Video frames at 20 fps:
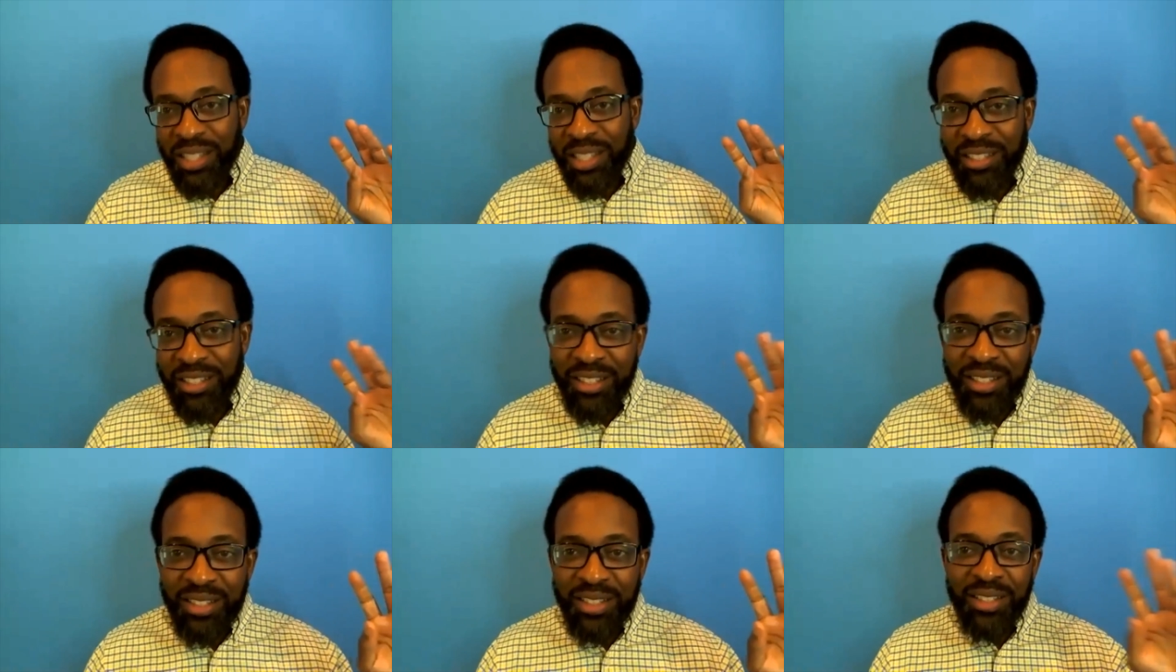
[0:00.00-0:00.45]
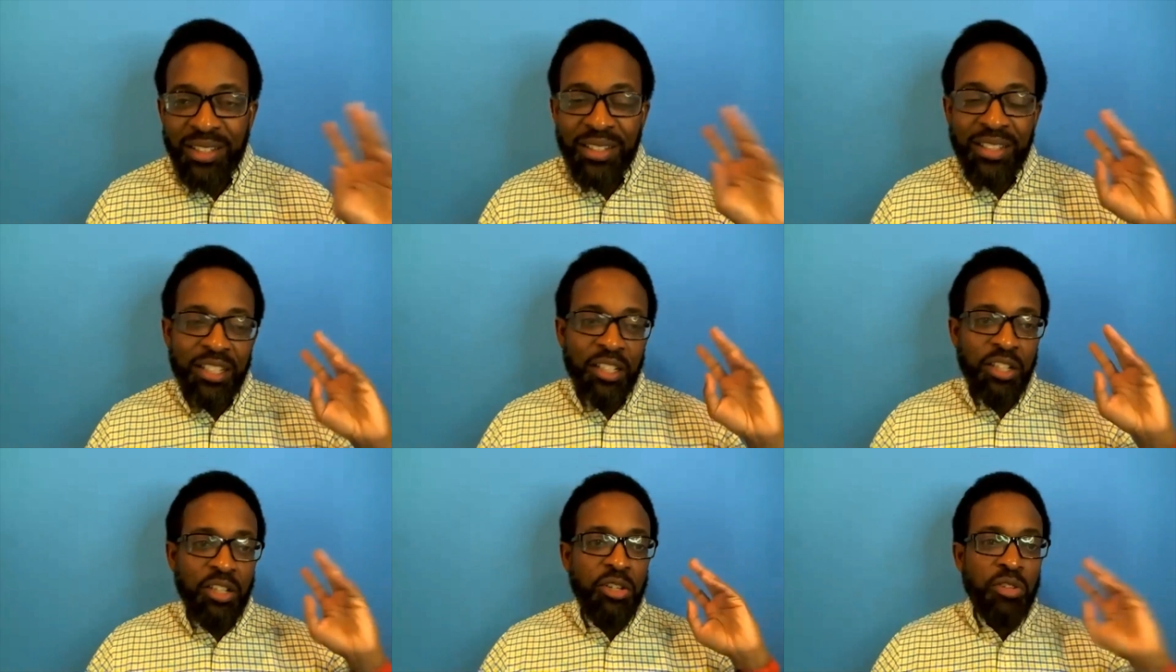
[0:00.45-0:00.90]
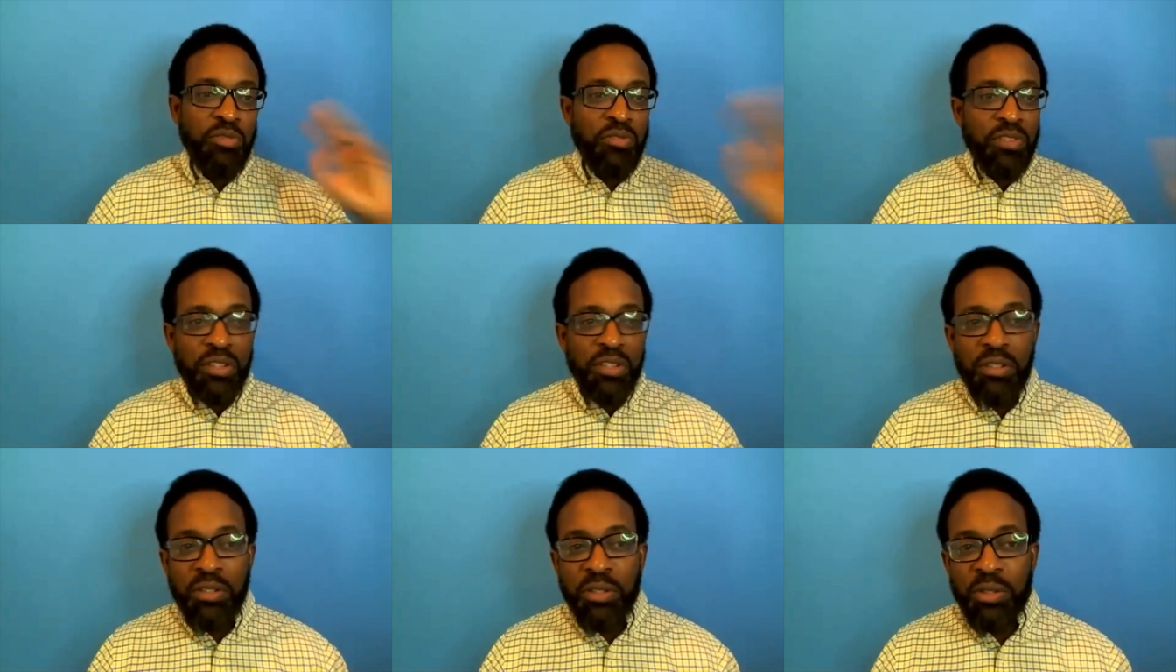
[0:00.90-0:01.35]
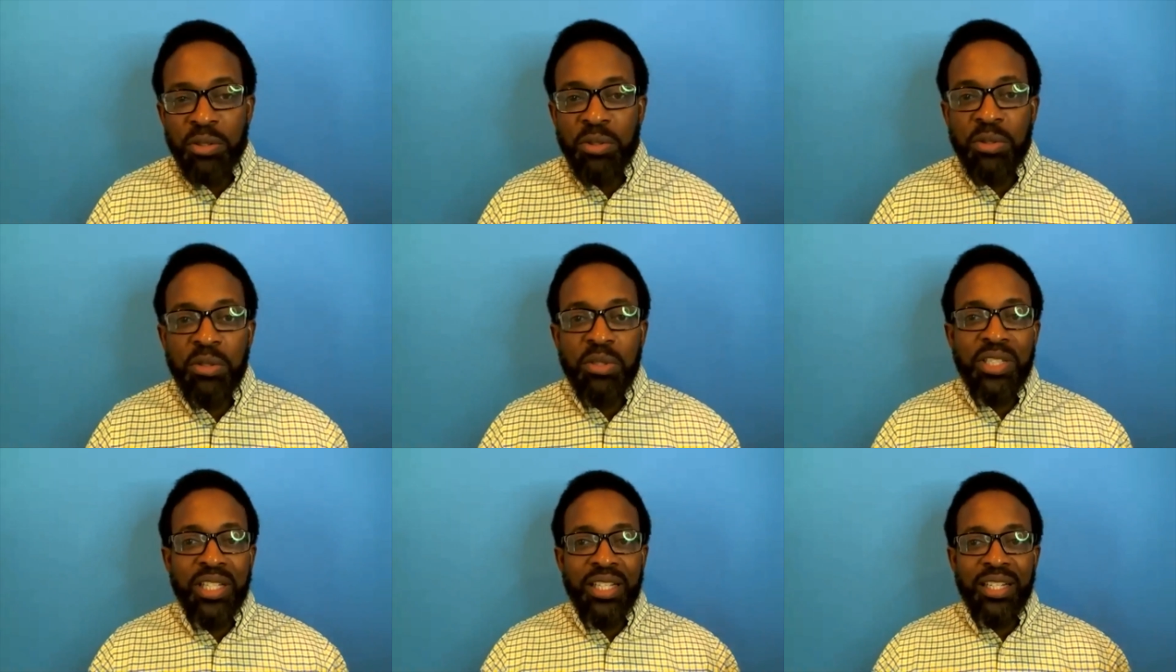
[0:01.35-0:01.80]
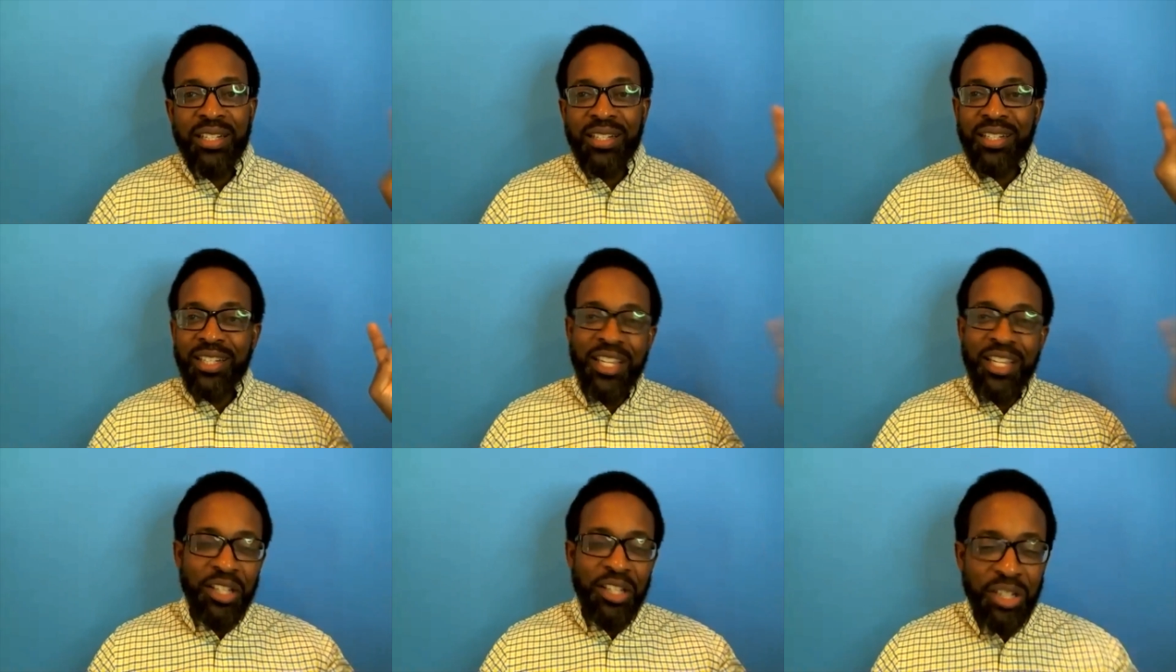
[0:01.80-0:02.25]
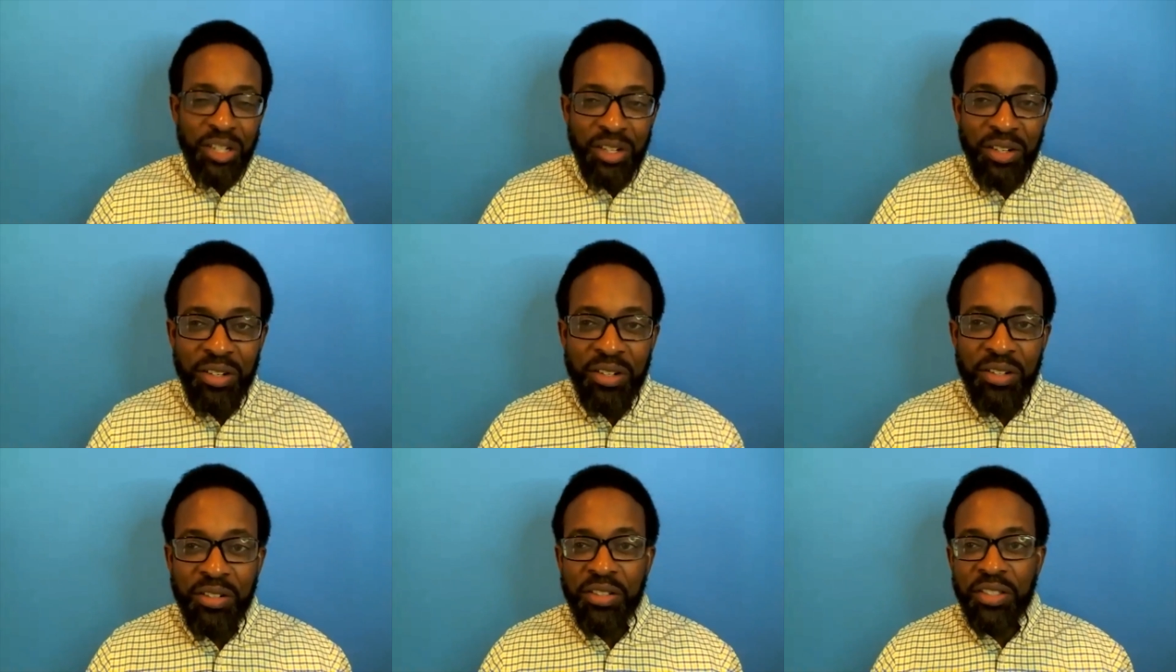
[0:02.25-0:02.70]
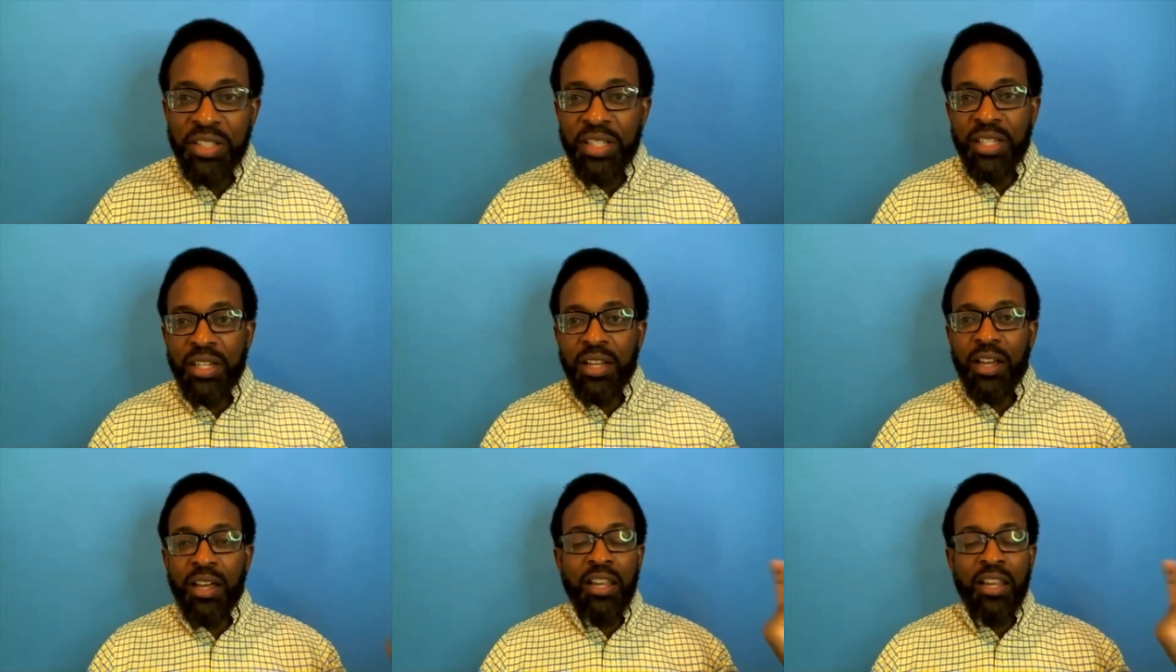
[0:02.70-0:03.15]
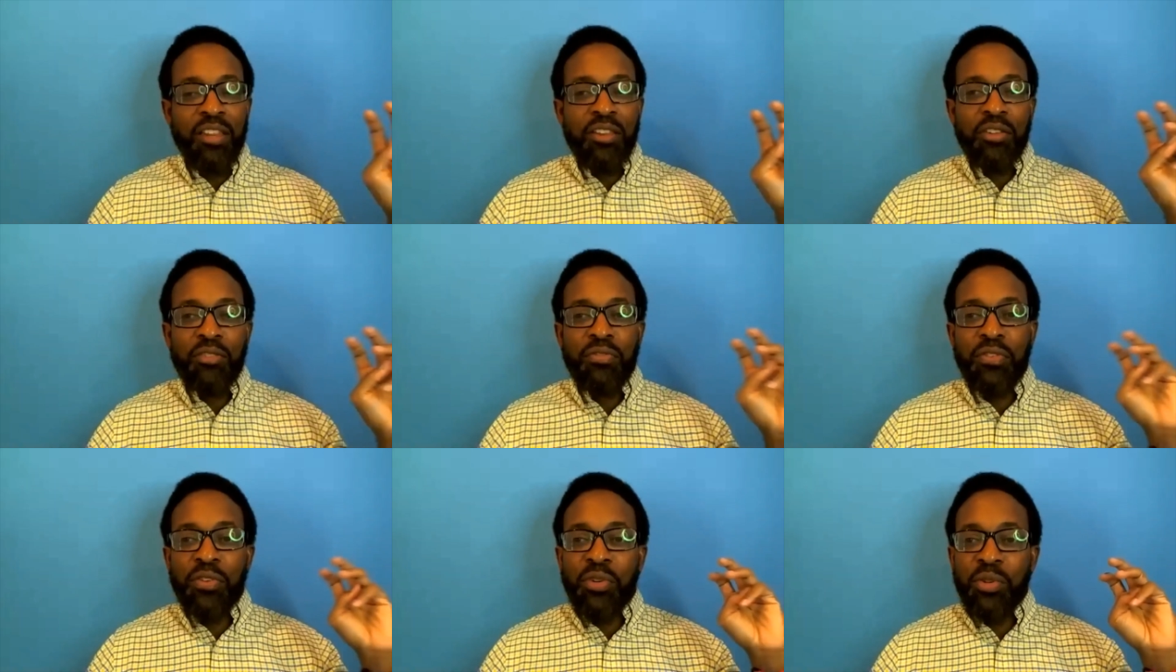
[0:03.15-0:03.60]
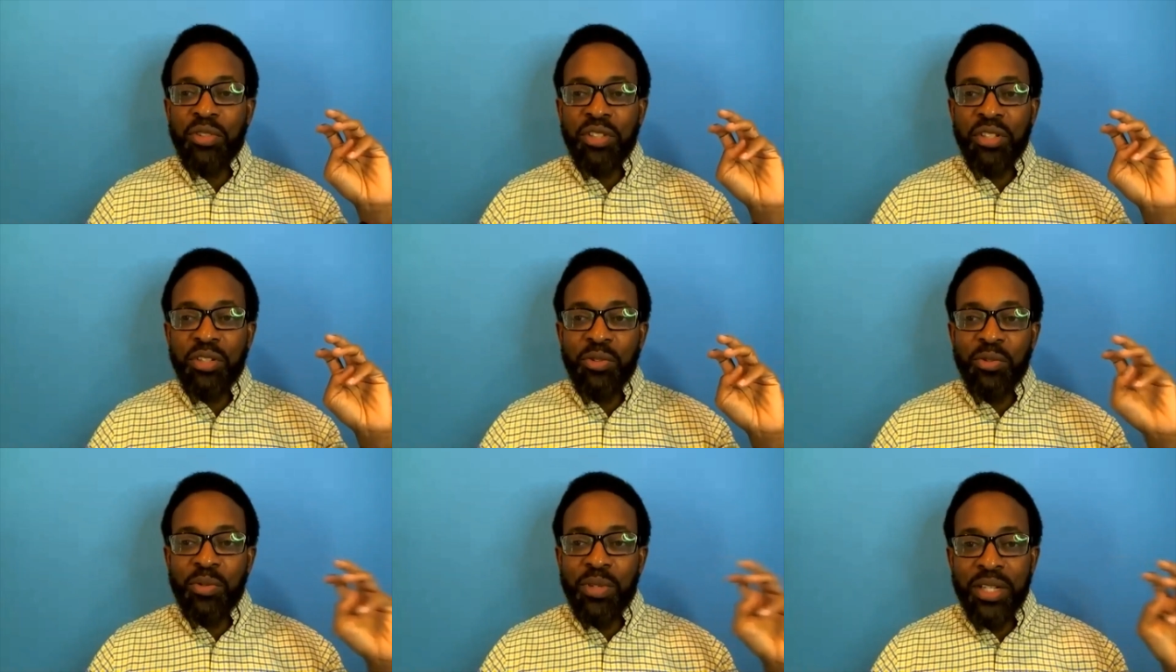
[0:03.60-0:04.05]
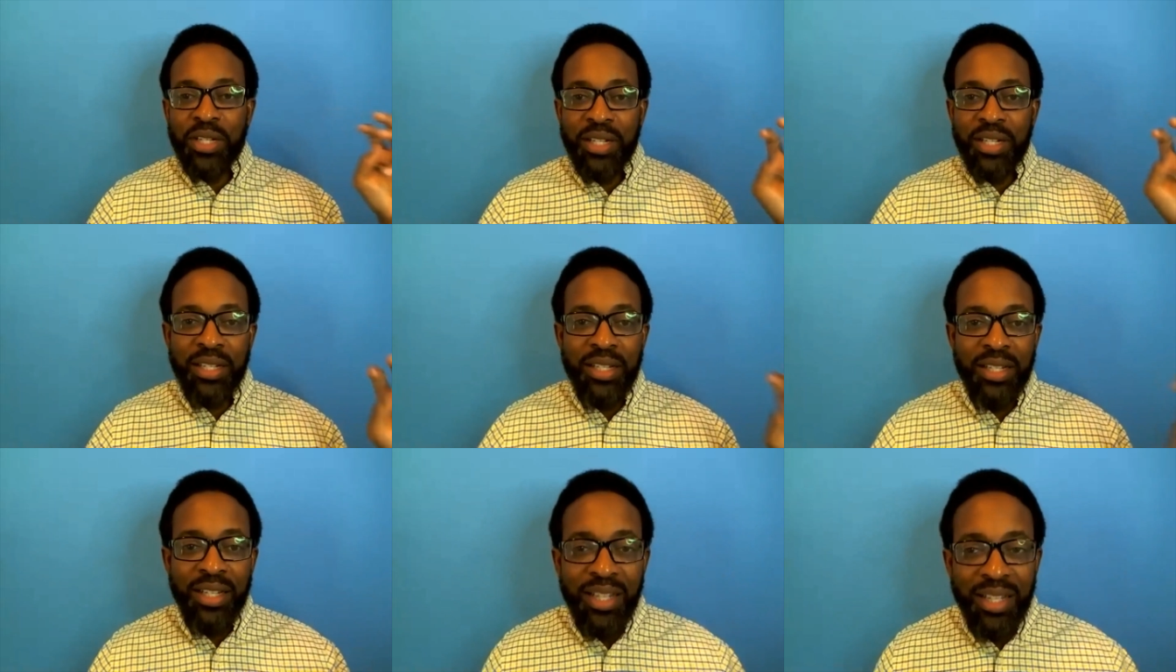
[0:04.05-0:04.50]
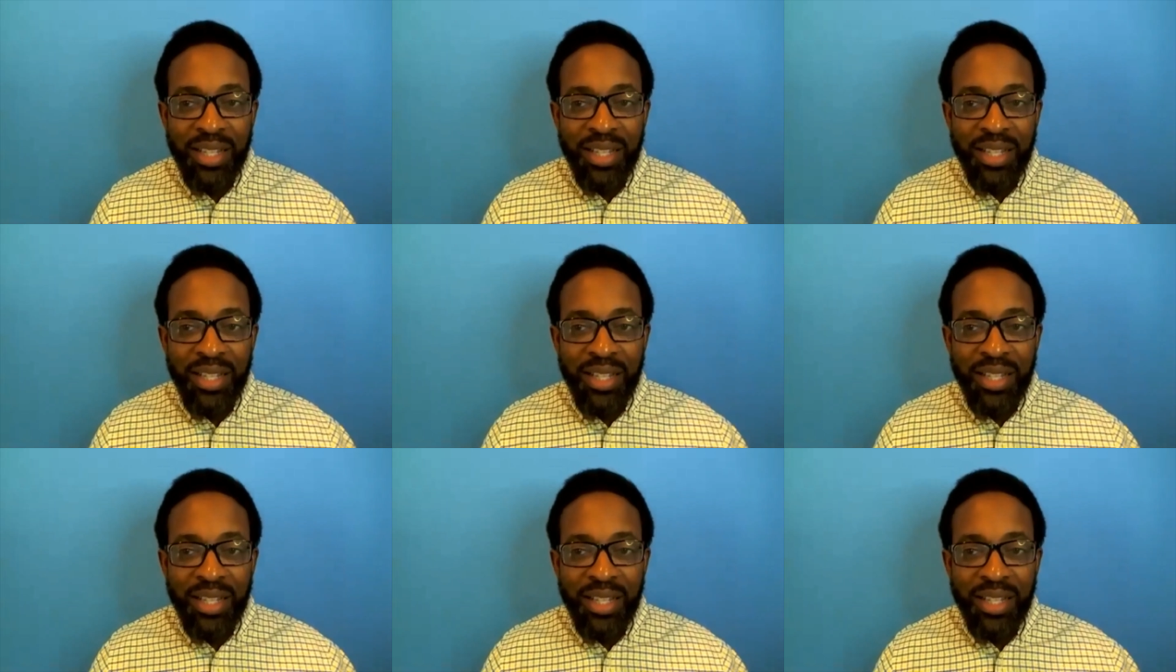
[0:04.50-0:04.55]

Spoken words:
look to gurus and teachers and all other folk to